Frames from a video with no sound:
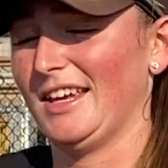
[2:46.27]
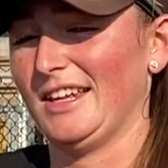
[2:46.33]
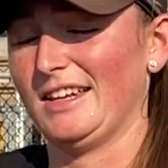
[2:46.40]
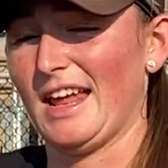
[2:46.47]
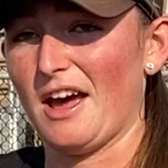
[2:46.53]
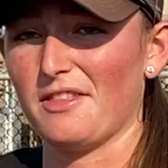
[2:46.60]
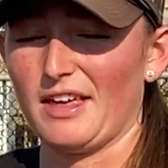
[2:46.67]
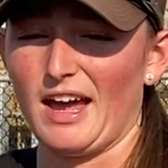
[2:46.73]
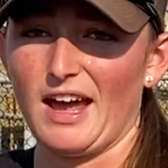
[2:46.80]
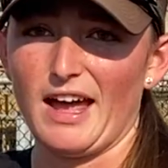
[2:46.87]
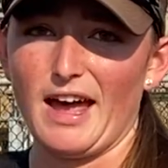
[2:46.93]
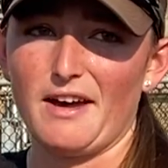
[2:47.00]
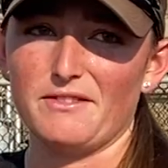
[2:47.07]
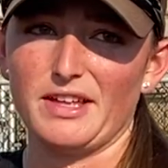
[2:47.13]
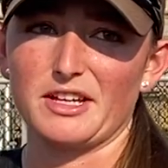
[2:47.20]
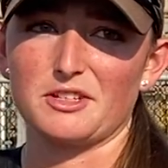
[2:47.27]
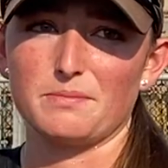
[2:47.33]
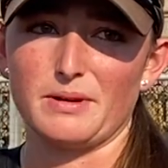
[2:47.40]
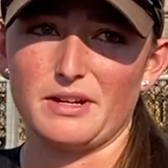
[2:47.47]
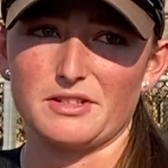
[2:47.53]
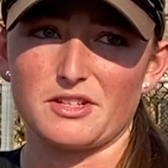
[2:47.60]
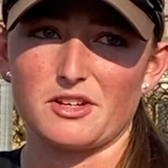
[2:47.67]
now that I have that
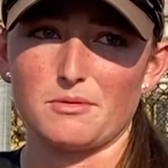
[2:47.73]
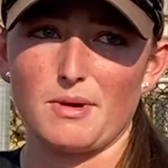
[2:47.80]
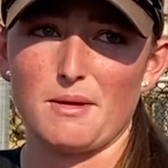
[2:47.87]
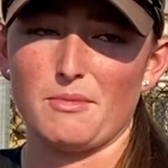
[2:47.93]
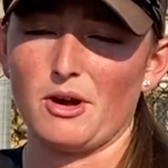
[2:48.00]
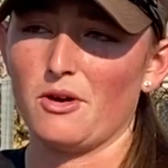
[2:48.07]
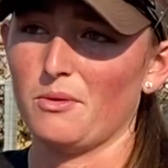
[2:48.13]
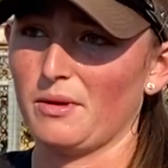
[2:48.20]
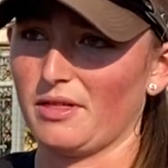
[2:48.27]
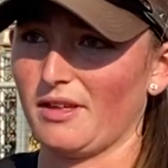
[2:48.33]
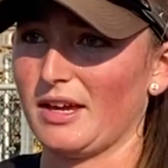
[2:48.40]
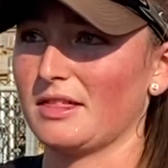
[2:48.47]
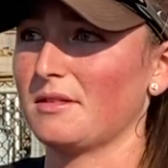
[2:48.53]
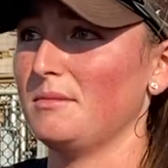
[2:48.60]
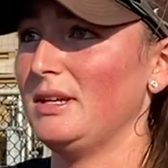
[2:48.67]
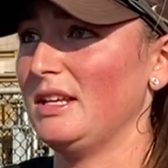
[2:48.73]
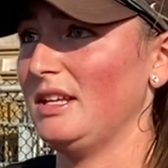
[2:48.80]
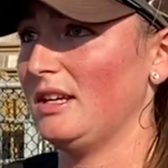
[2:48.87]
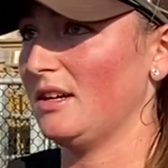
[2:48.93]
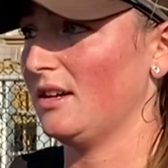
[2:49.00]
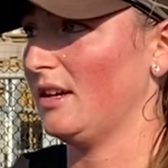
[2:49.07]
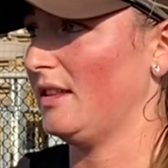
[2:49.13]
experience under my belt with like the
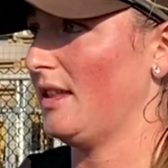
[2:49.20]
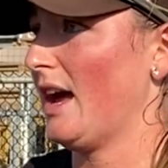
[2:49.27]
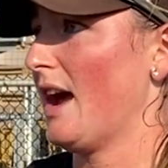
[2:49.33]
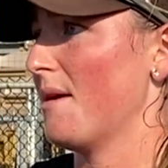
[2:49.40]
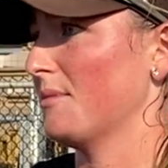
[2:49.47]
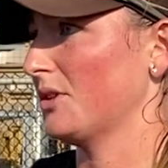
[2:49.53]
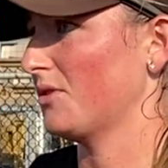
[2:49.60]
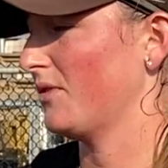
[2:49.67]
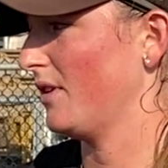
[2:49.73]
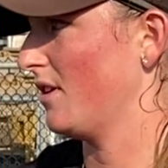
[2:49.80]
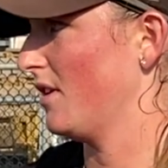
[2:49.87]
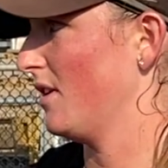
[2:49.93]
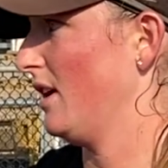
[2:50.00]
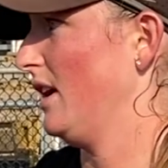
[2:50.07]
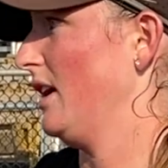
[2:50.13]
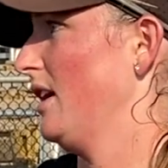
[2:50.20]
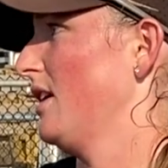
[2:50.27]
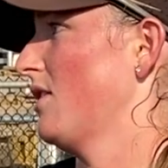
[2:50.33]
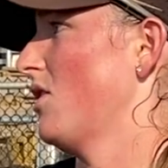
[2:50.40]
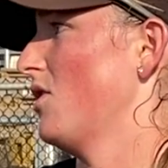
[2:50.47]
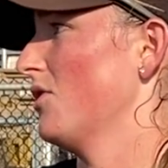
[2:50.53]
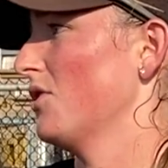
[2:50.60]
media and the atmosphere and
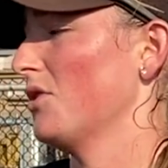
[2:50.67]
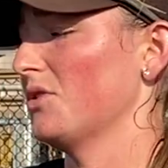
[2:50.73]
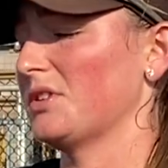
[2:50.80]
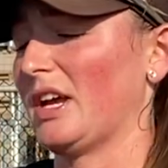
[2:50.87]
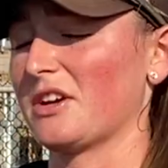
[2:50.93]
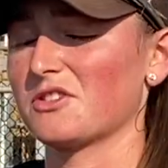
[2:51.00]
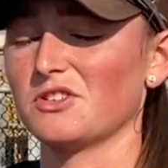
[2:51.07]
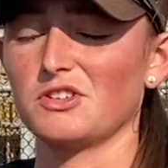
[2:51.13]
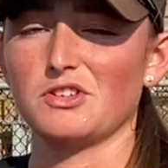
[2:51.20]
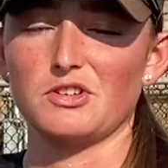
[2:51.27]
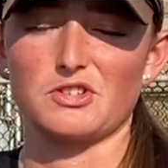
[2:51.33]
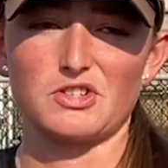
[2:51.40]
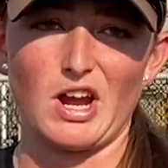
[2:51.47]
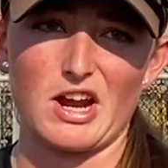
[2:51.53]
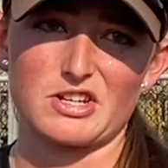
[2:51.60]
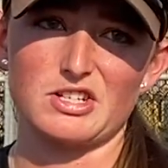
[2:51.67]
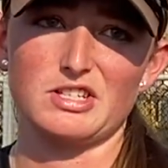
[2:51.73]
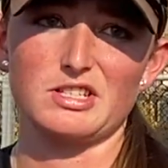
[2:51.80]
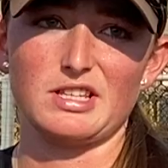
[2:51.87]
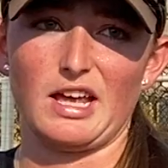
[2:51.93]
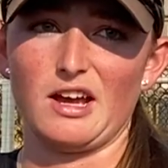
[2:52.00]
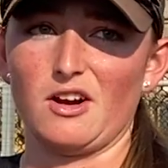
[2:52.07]
all those extra
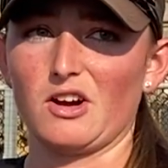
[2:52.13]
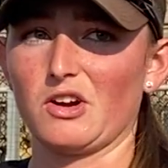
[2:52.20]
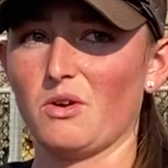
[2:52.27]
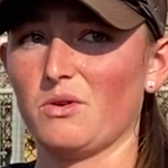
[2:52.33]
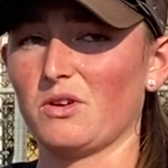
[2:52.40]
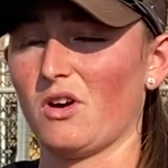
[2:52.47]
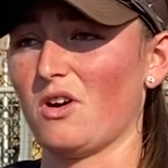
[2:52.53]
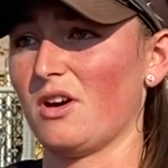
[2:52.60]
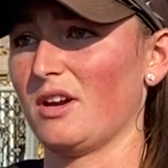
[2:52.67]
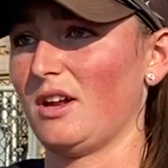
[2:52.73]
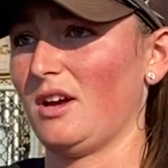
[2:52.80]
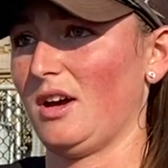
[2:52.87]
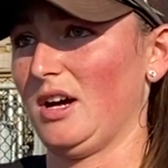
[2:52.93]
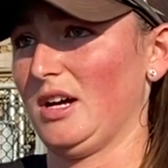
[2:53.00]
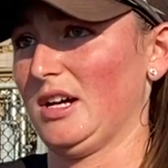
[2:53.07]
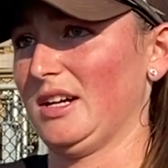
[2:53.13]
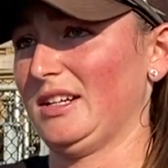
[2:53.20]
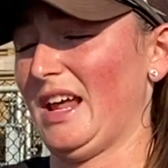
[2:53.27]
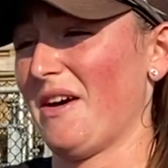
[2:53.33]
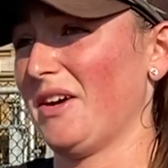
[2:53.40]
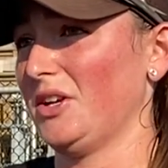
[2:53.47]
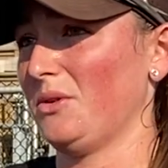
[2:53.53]
distractions that are going on, uh,
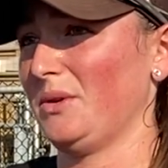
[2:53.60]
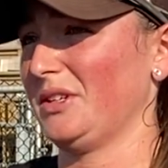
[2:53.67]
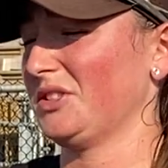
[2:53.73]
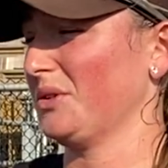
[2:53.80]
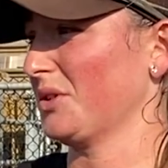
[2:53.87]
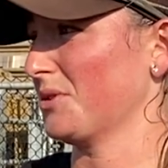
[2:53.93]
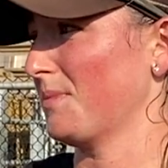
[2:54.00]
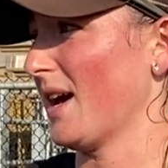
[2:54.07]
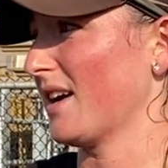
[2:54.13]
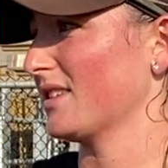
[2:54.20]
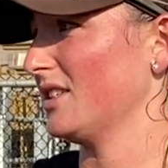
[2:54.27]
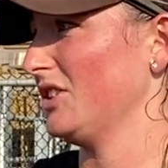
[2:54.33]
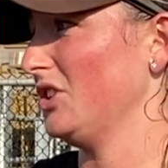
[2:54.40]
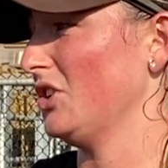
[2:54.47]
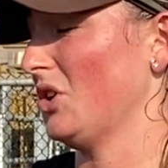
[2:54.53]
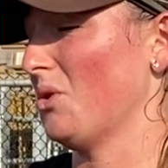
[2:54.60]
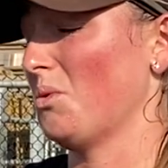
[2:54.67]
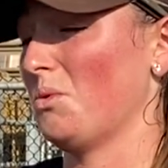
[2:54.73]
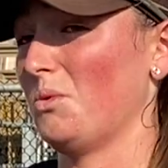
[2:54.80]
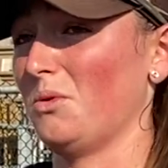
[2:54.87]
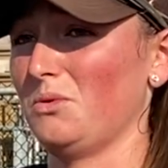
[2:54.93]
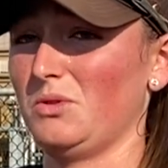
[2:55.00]
now I know what to expect. And you know,
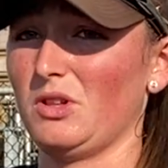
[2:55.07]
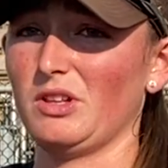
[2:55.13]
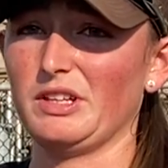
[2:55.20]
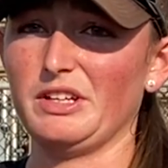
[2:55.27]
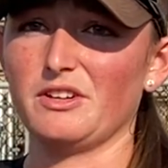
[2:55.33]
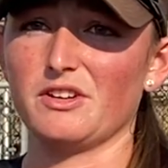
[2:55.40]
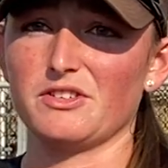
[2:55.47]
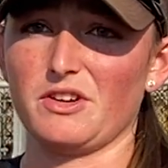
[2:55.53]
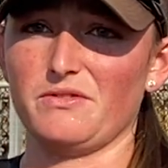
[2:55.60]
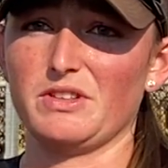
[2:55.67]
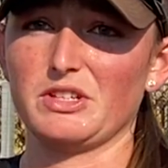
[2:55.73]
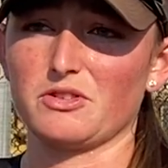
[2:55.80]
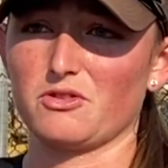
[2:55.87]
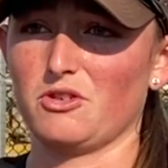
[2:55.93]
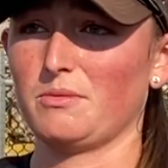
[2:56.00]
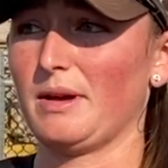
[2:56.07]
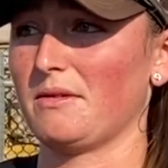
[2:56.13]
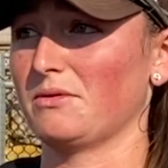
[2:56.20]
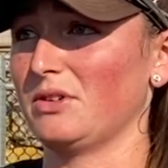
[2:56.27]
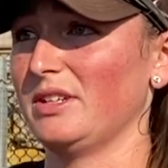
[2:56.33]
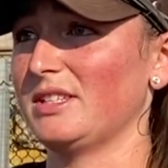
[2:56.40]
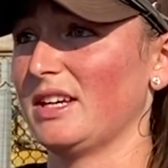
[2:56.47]
the leaders of this group have
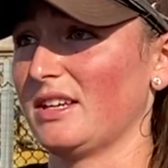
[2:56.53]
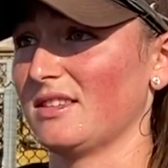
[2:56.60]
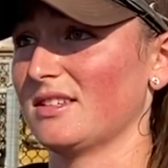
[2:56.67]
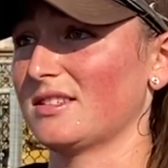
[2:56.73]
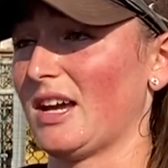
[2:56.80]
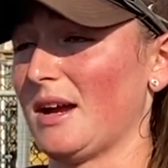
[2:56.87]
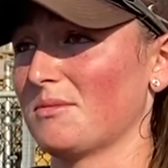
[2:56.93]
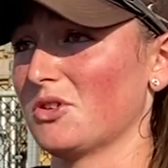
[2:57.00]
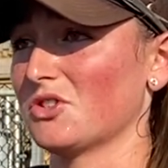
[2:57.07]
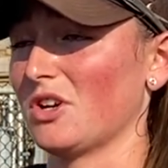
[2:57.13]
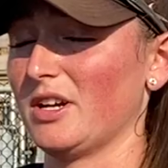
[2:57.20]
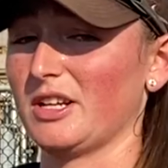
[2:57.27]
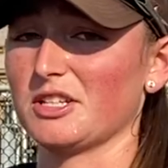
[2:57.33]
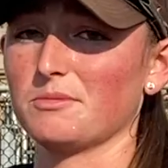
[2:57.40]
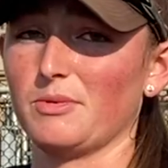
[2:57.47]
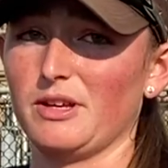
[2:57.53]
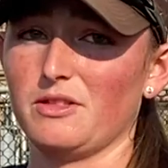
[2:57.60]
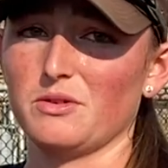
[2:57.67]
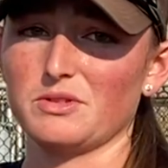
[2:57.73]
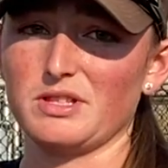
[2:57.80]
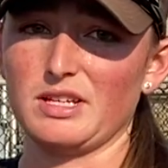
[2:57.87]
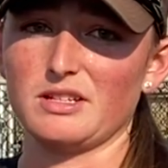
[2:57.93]
really taken the time to try and explain
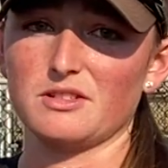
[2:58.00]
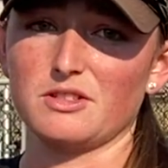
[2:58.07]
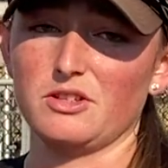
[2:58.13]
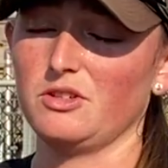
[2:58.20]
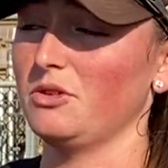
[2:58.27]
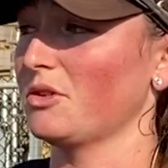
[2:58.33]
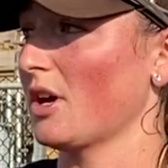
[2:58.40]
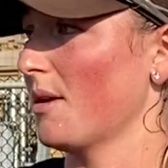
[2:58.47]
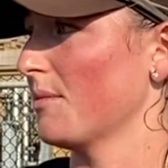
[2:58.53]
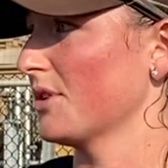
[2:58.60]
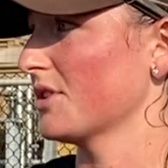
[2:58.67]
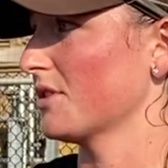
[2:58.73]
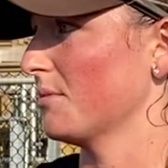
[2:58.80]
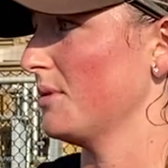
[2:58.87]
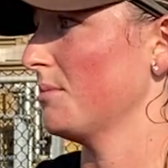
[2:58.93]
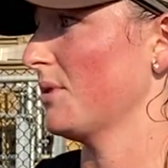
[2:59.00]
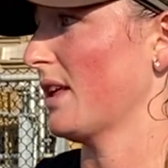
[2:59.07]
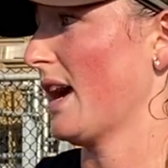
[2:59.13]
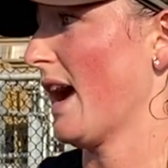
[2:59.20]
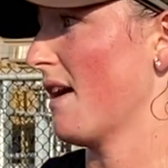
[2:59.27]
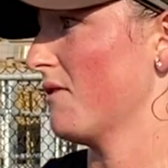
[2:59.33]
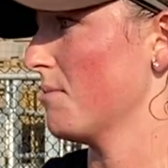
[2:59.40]
those things to the newcomers and people that
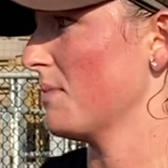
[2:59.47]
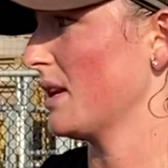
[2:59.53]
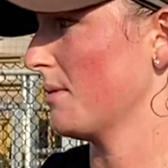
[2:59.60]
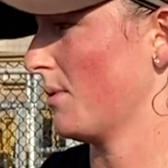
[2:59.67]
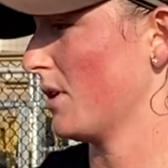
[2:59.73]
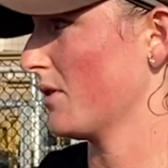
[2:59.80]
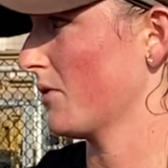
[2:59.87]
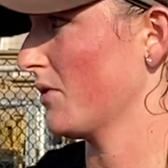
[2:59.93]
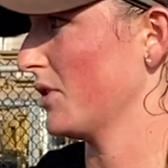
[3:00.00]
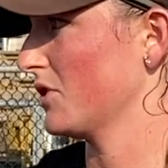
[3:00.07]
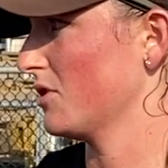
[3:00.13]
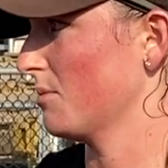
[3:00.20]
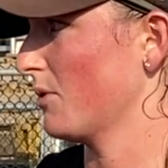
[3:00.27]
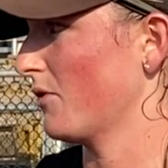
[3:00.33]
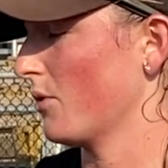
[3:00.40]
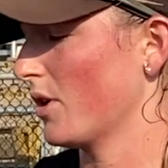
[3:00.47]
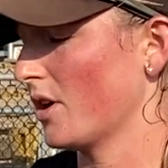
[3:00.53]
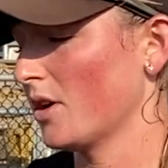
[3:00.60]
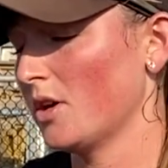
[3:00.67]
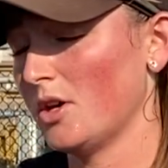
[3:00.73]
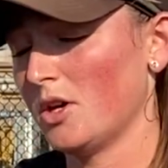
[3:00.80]
haven't been a part of a regional before